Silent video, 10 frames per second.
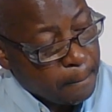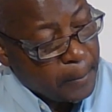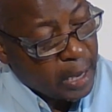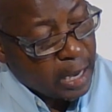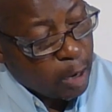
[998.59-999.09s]

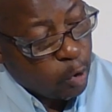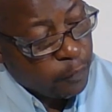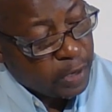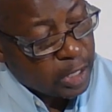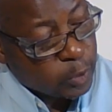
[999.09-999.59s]
make a
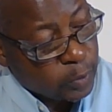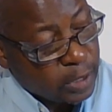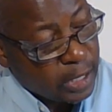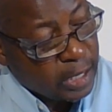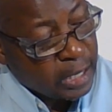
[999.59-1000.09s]
covenant
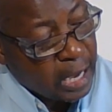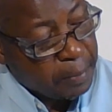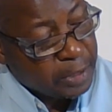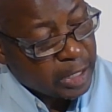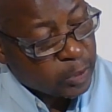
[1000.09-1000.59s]
with the
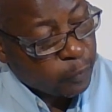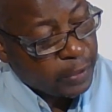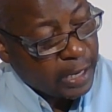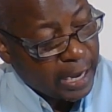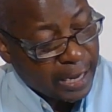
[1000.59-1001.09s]
inhabitants of
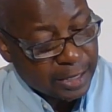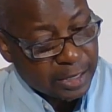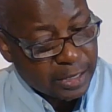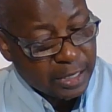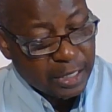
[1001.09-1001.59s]
the
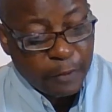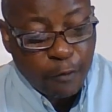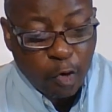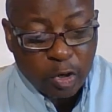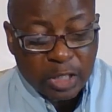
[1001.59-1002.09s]
land, they've
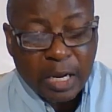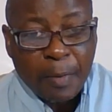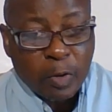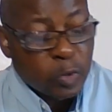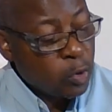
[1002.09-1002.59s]
forgotten
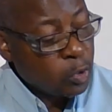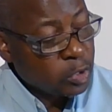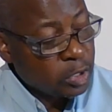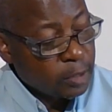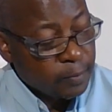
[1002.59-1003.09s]
about God.